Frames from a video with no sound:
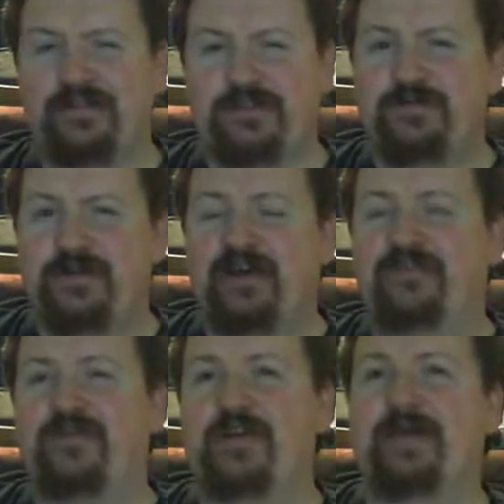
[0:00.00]
do not
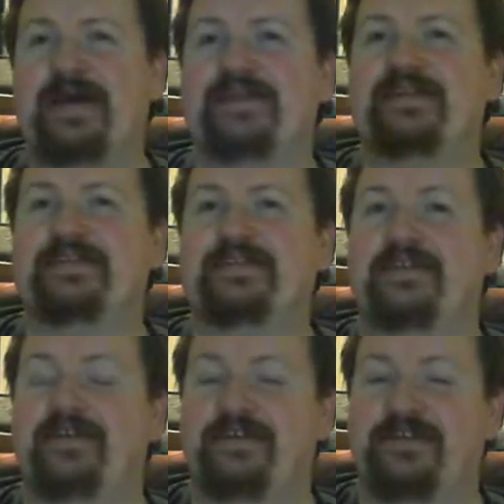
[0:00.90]
feel bad in the
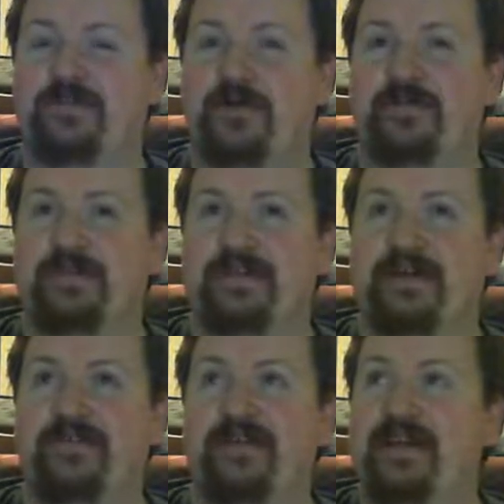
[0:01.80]
slightest about missing
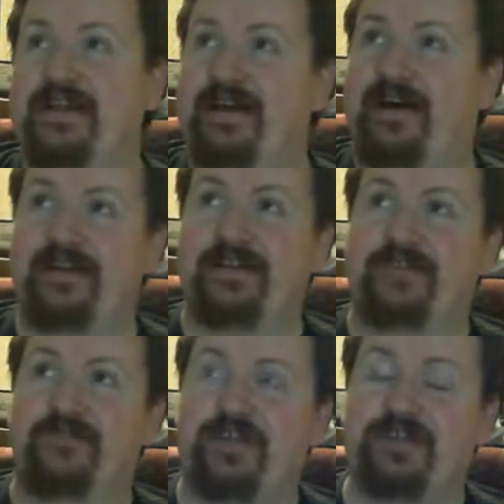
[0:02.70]
out on
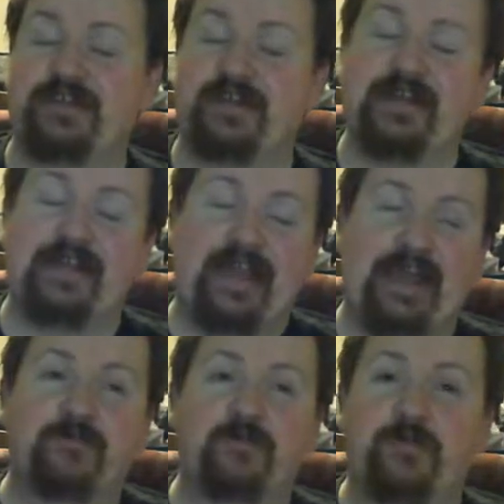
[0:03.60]
this Evija.
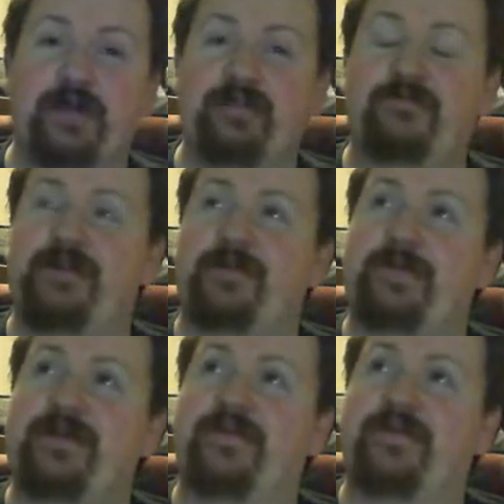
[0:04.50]
It will
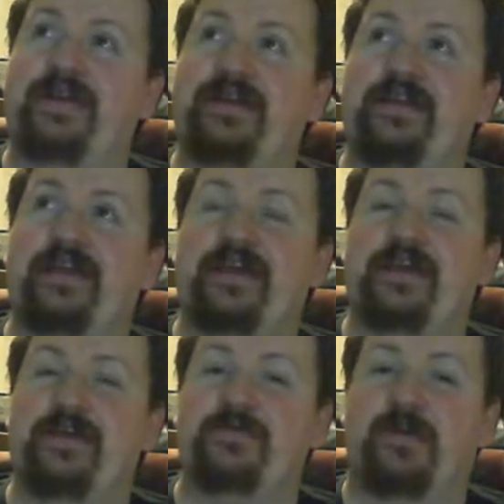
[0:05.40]
reappear in
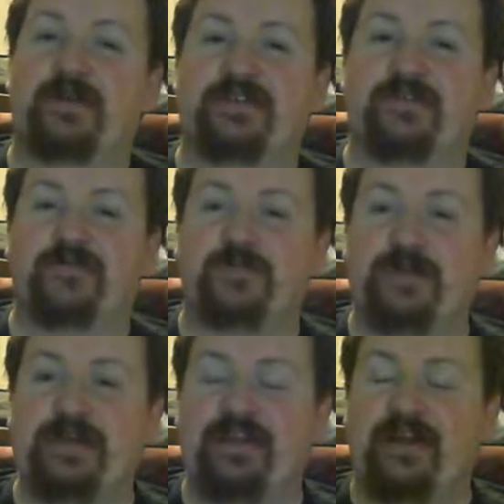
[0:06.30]
a Burst of
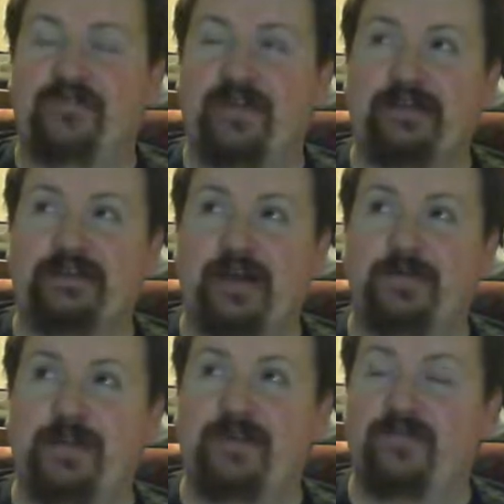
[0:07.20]
Speed event. I
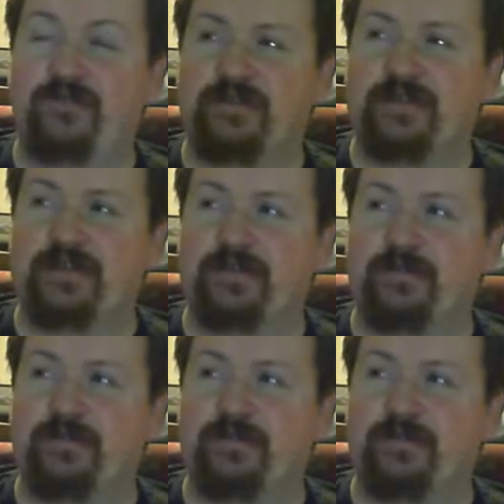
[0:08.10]
believe it was